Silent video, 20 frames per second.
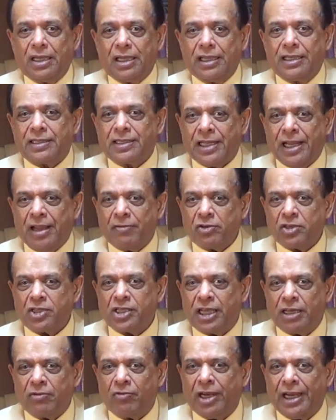He said, have you
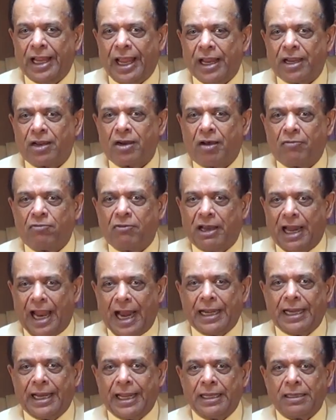seen one aircraft
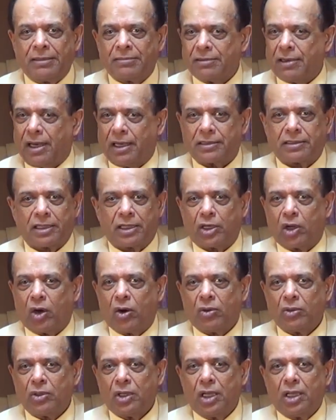landing? I said,
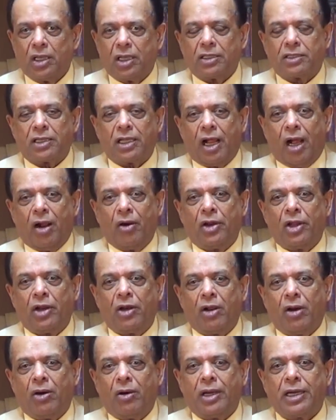no. He said, how do you
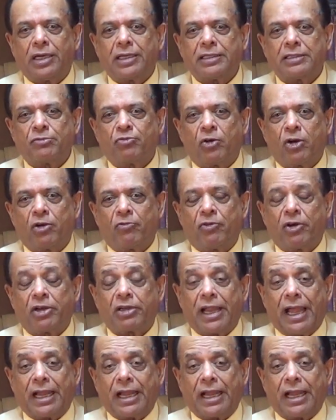know it is fulfilled